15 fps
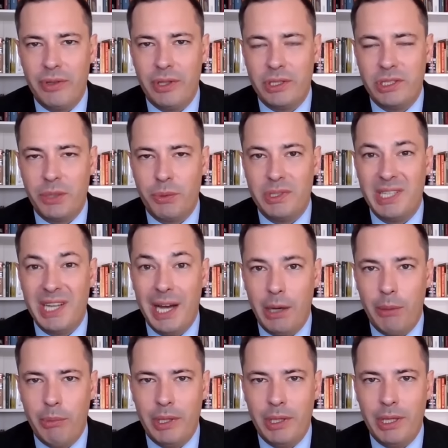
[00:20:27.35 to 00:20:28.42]
let's say,
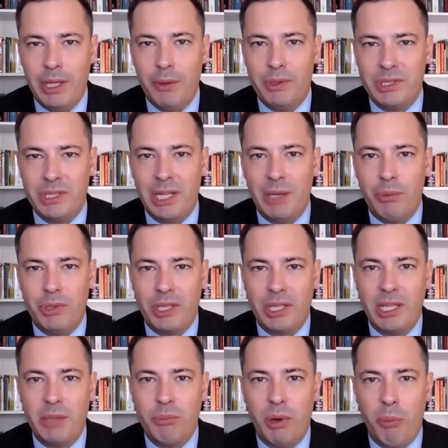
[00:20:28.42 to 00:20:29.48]
retirement, that he wasn't able to
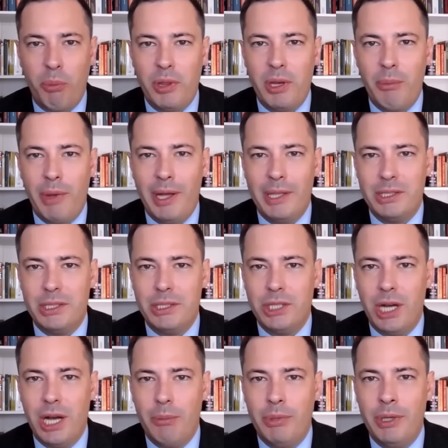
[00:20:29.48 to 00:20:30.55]
keep up with the demands of the
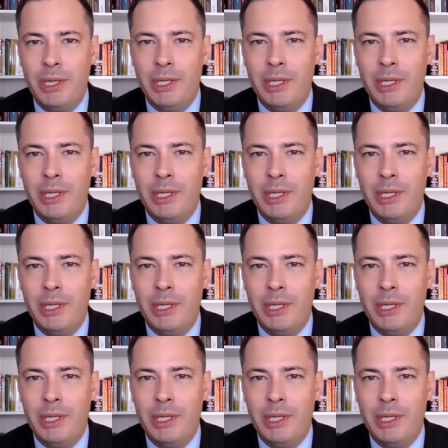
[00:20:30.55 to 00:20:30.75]
job.